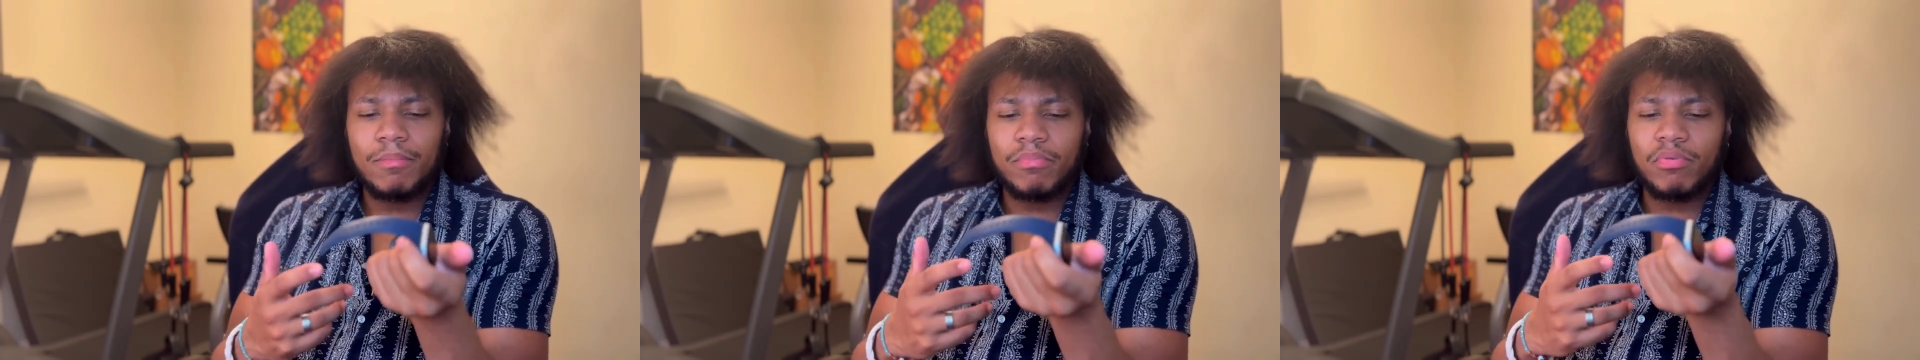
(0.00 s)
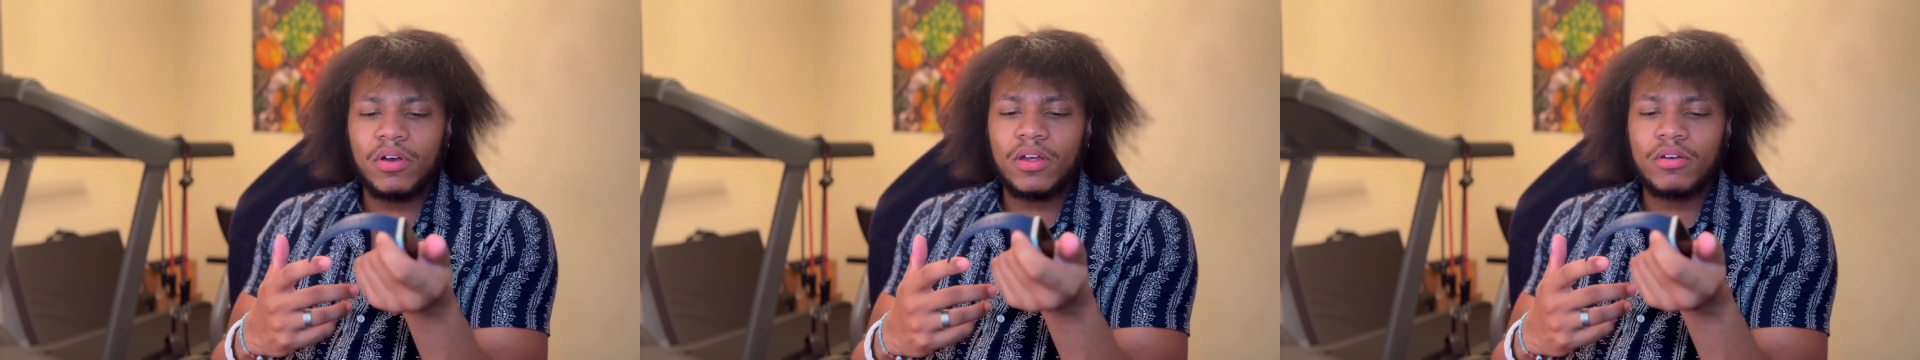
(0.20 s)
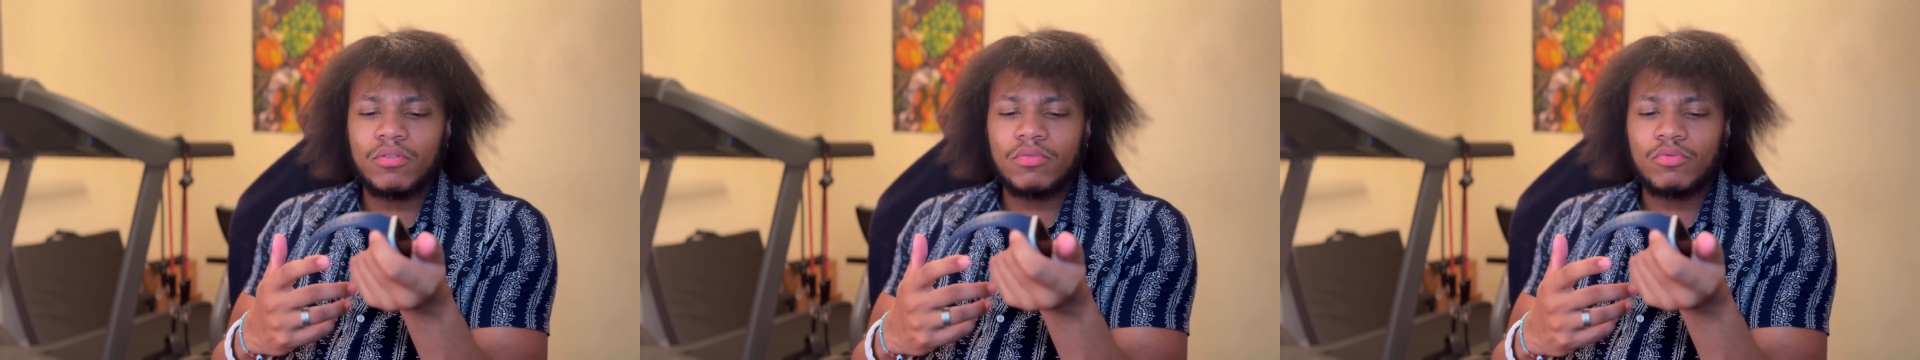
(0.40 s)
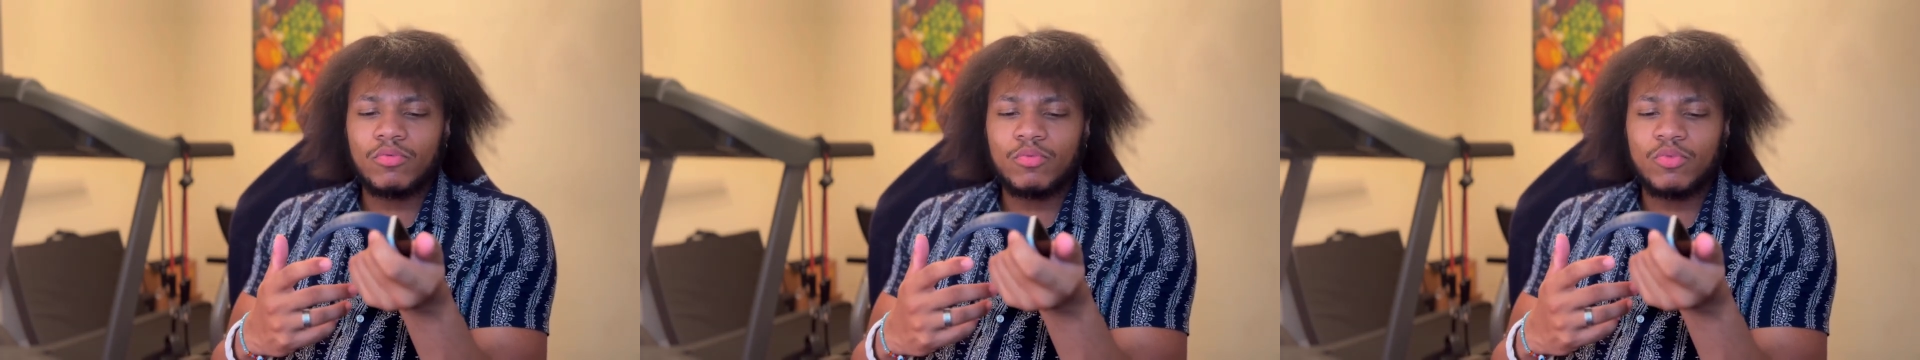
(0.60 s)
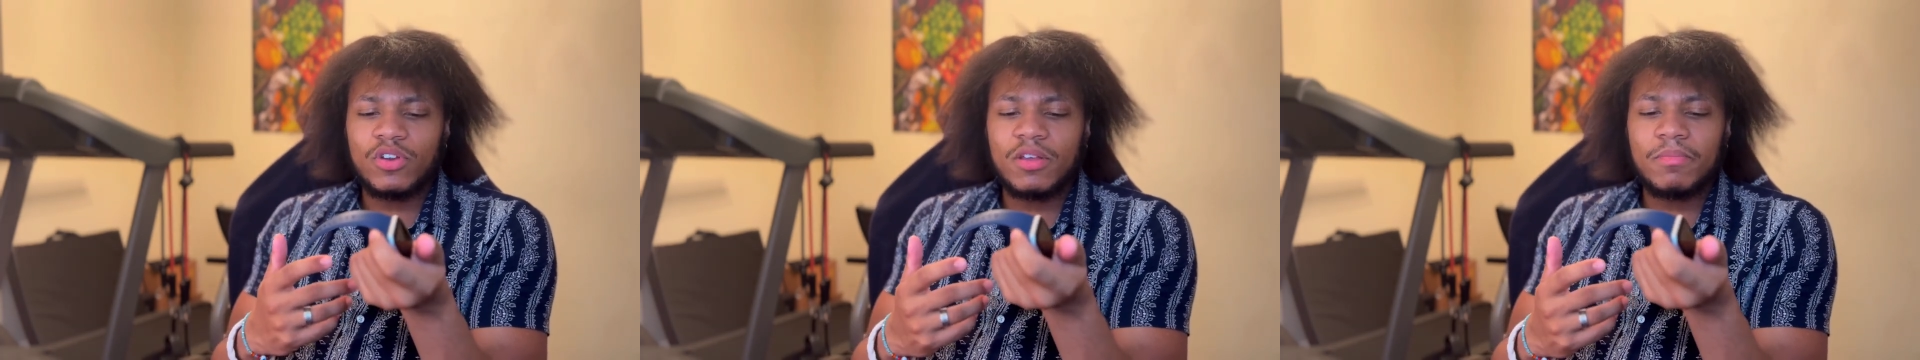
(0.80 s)
but
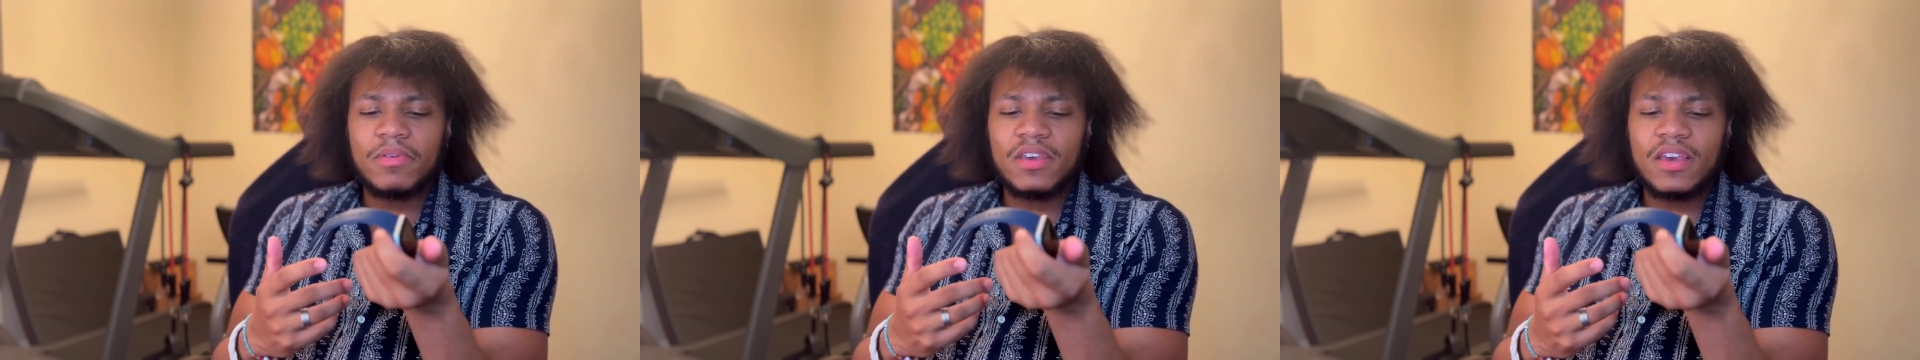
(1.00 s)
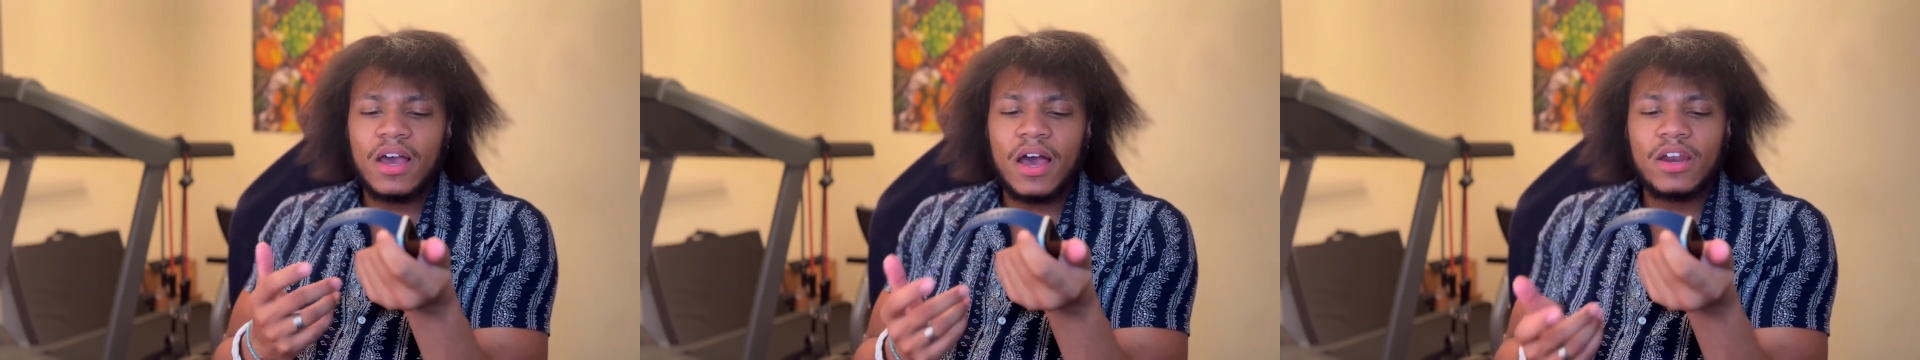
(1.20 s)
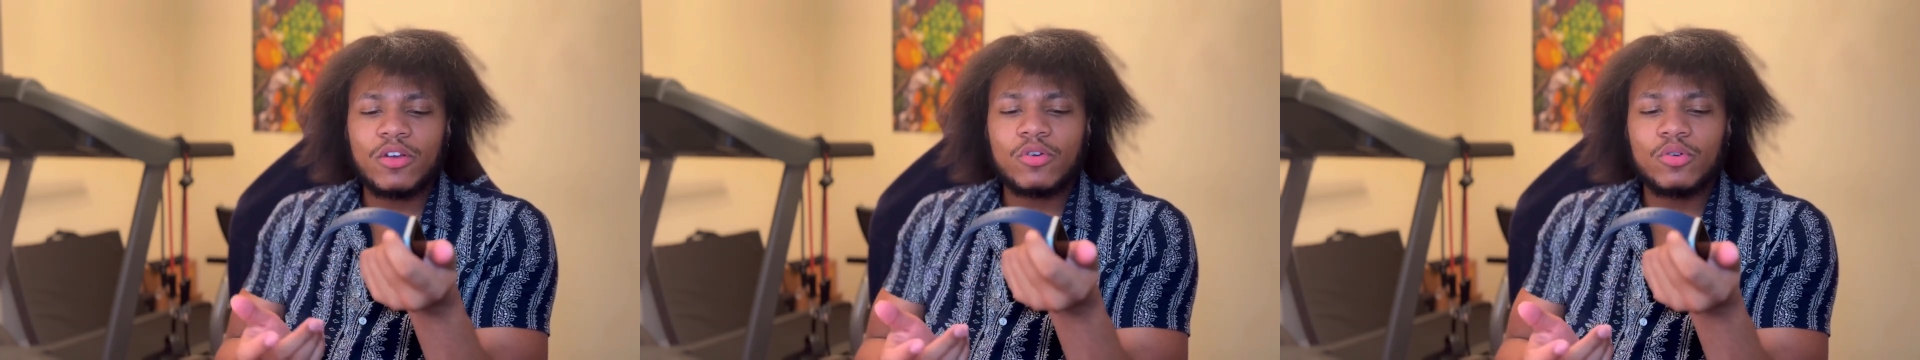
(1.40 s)
would it be kind of